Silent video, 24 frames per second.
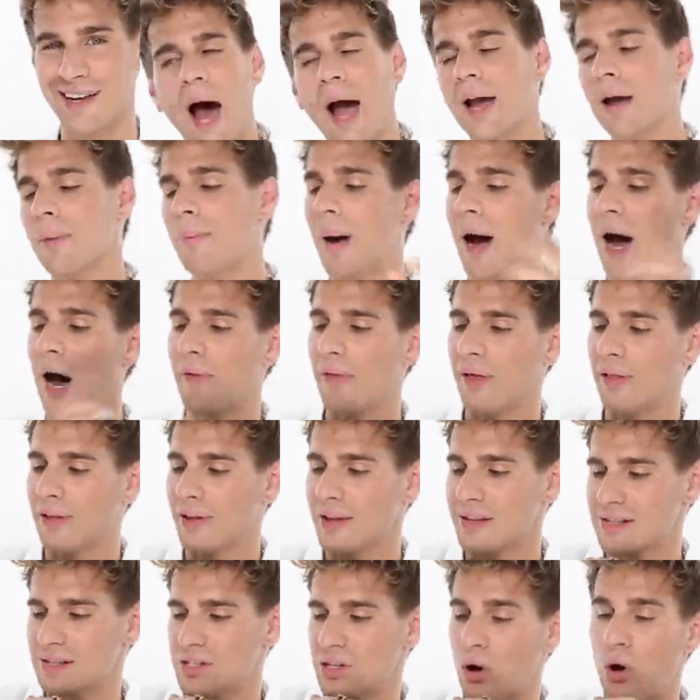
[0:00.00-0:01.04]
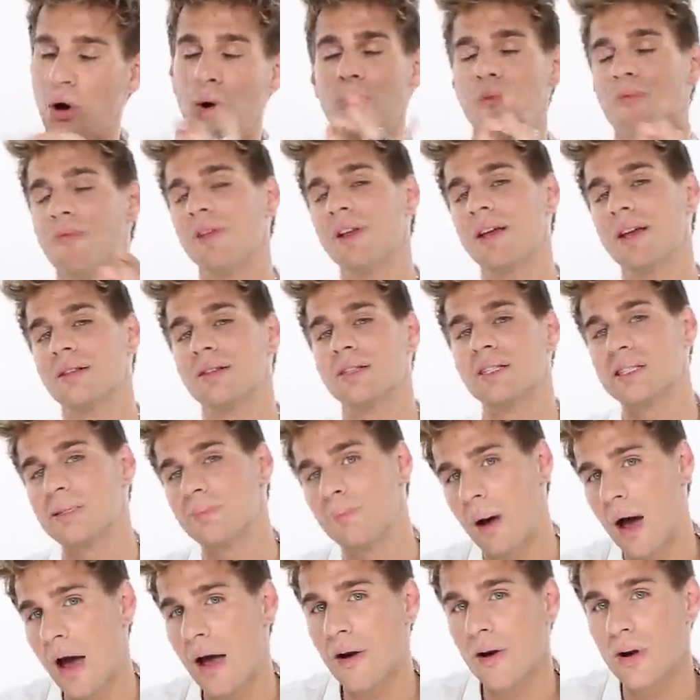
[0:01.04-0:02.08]
I compile that list to hopefully
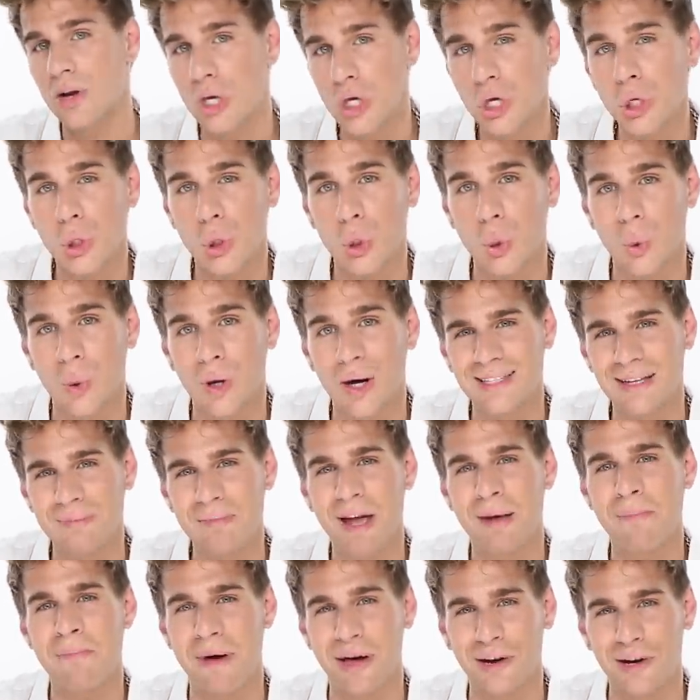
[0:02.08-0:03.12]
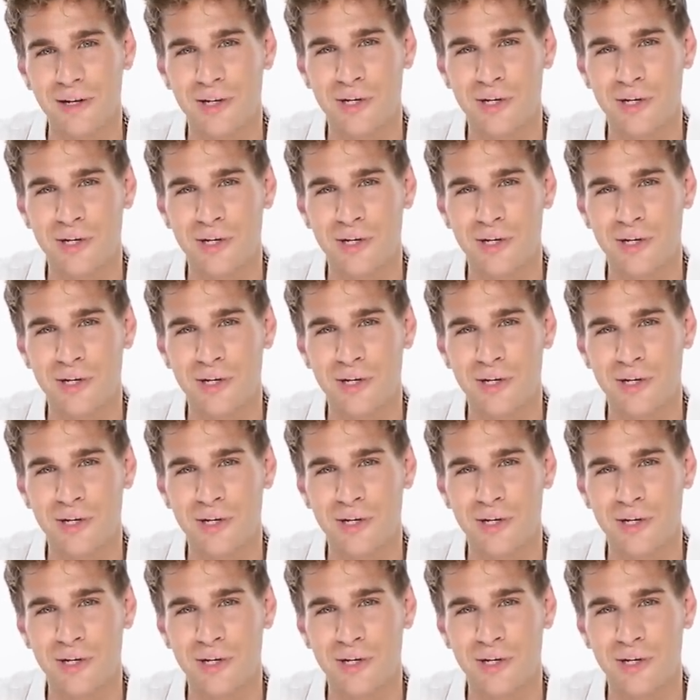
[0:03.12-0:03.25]
inspire you to make better